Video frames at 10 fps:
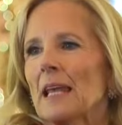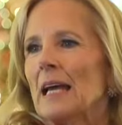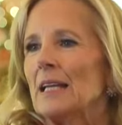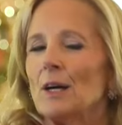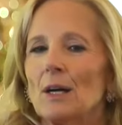
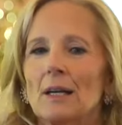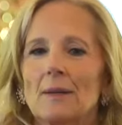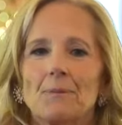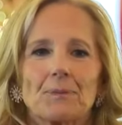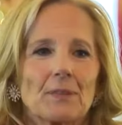And uh,
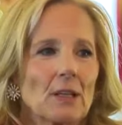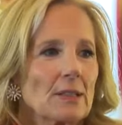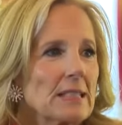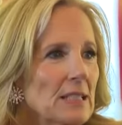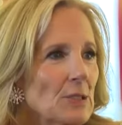
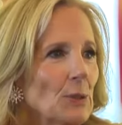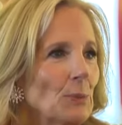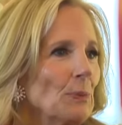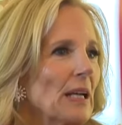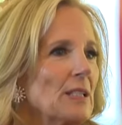artisanal
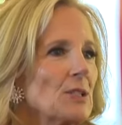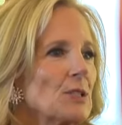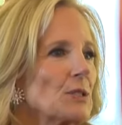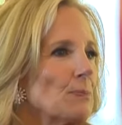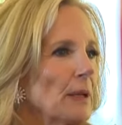breads
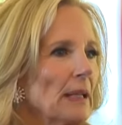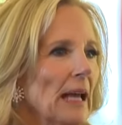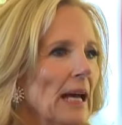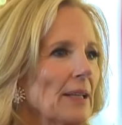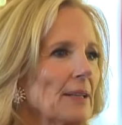spill
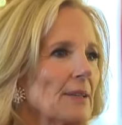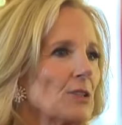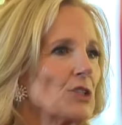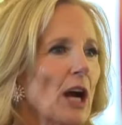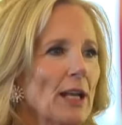out of the
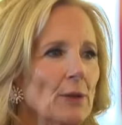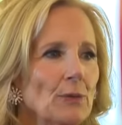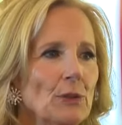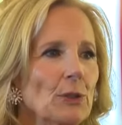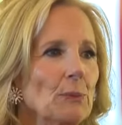china
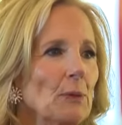room,